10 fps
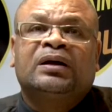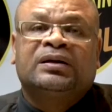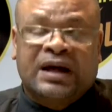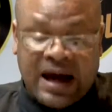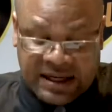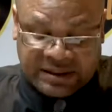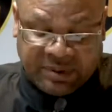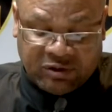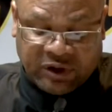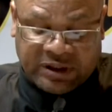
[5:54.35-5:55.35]
There has
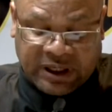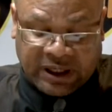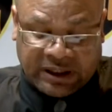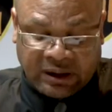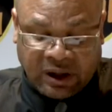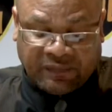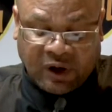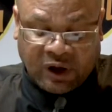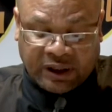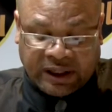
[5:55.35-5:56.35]
been return of
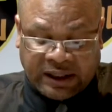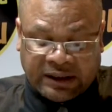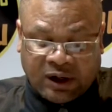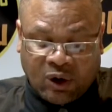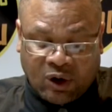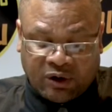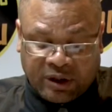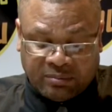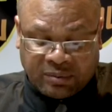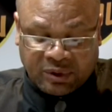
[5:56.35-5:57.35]
order and
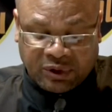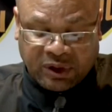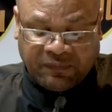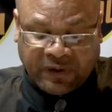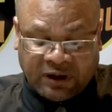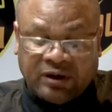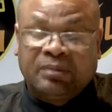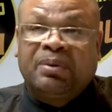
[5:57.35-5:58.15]
decorum to the Federal